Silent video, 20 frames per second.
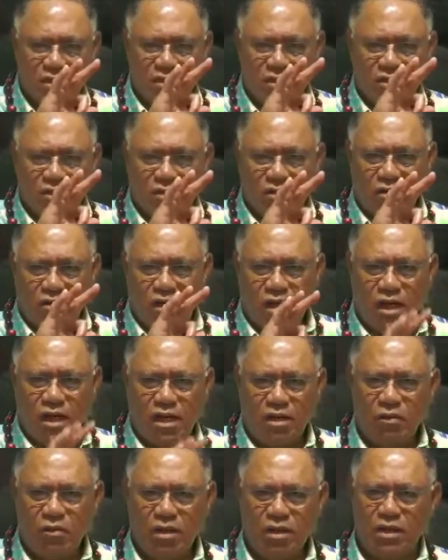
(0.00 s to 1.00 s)
What
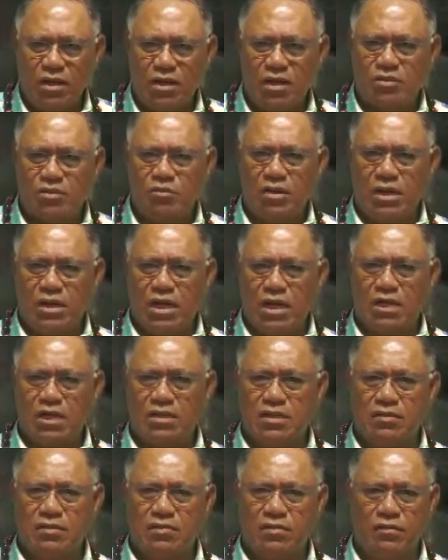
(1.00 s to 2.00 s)
are the three colors
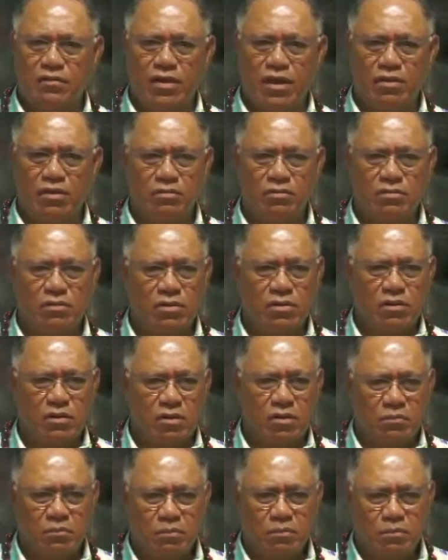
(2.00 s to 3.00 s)
of the veil?
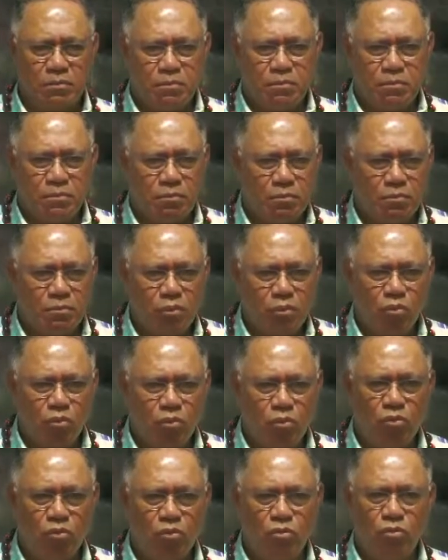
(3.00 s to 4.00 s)

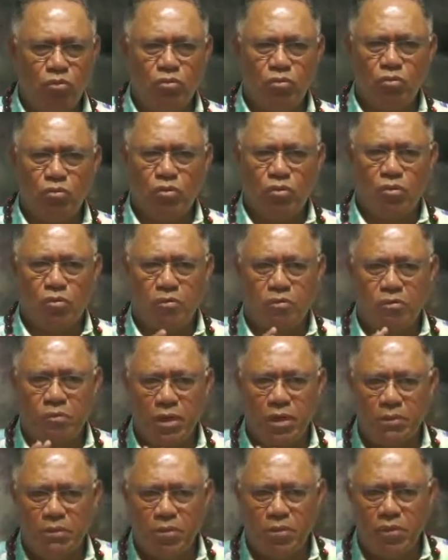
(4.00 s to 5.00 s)
Blue,
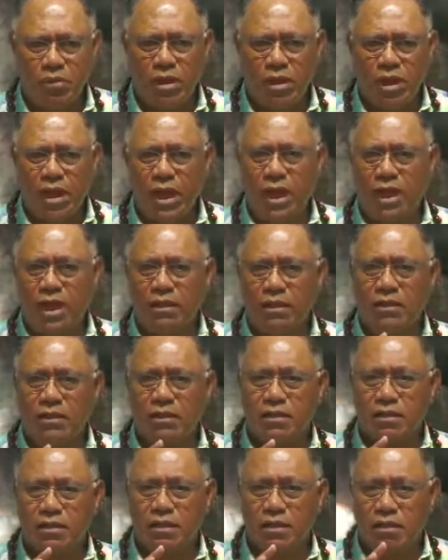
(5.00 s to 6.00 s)
purple, and
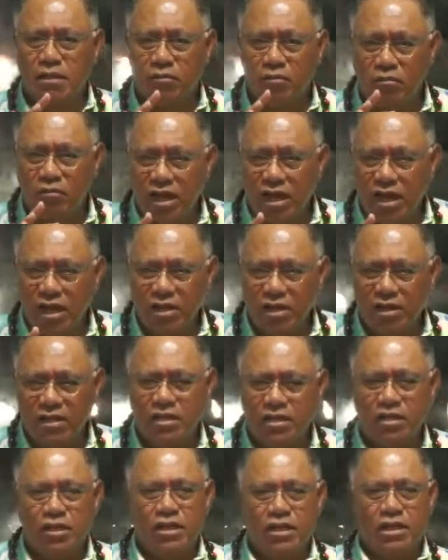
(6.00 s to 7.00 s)
red.
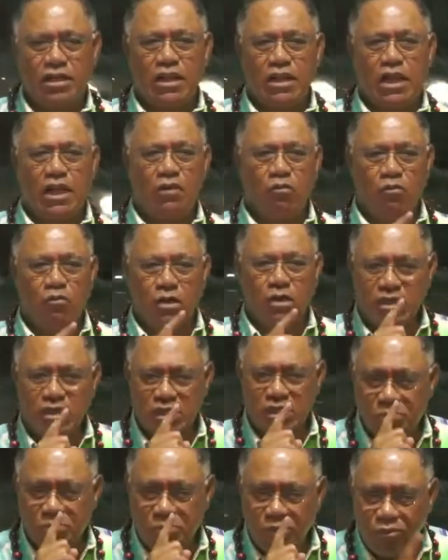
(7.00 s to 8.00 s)
Now what does
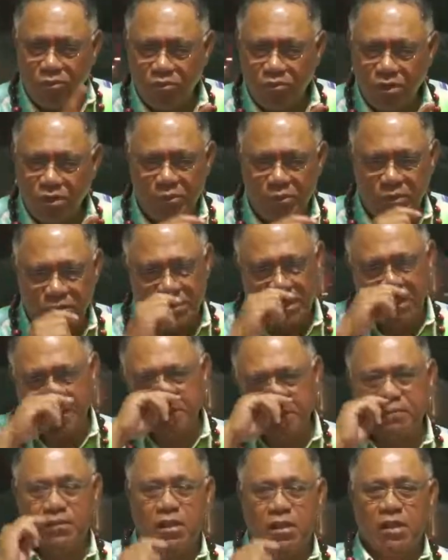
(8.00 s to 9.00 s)
blue represent?
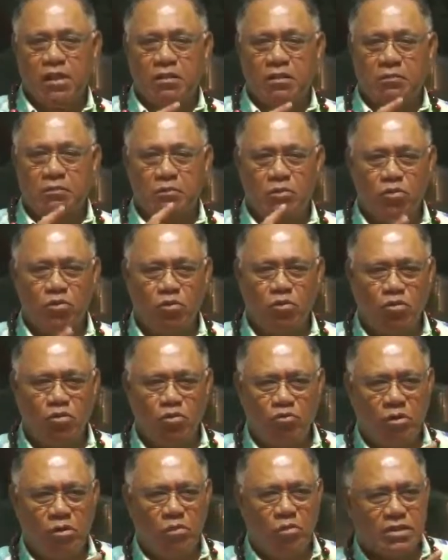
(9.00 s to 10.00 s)
Blue
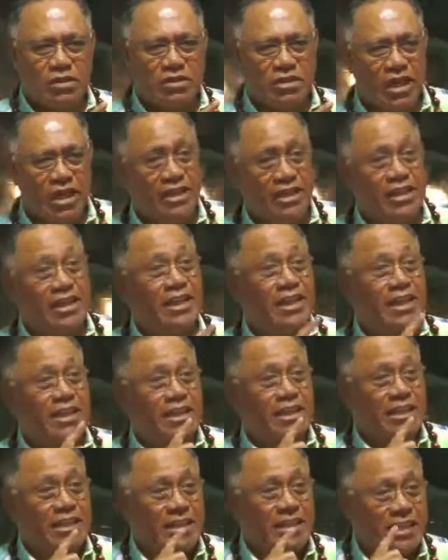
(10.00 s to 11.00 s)
represent
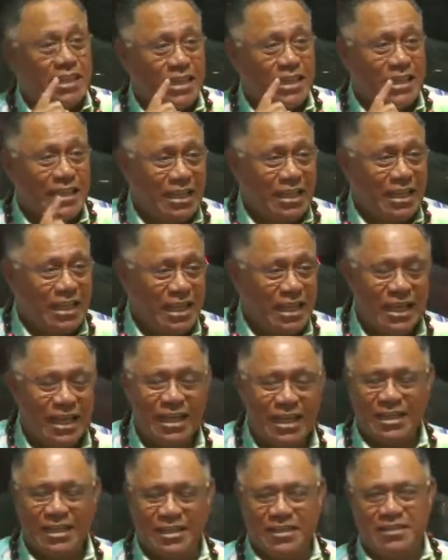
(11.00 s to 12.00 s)

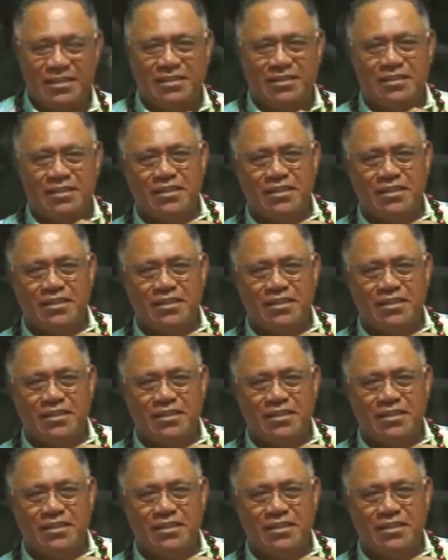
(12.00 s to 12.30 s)
healing.